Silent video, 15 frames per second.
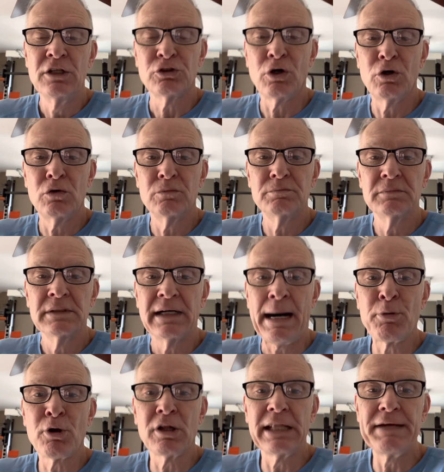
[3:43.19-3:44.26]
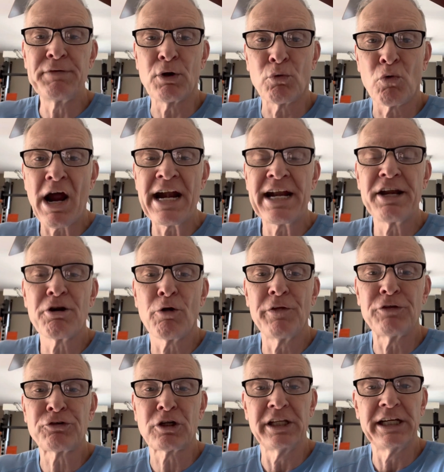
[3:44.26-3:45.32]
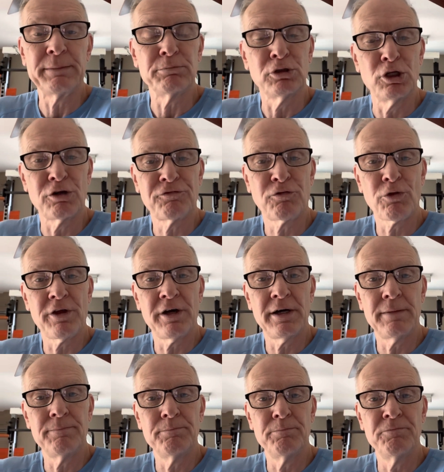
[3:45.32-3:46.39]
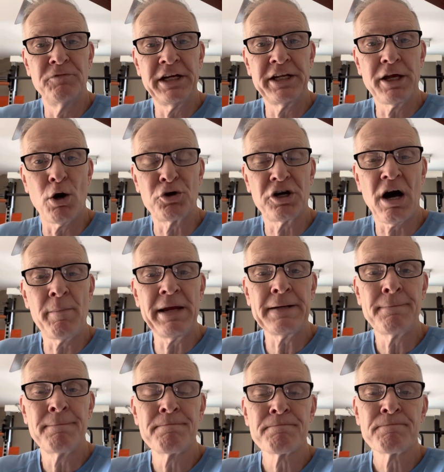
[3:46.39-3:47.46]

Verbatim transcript: So, I'm going to leave it right here on this clip. Look for the video coming.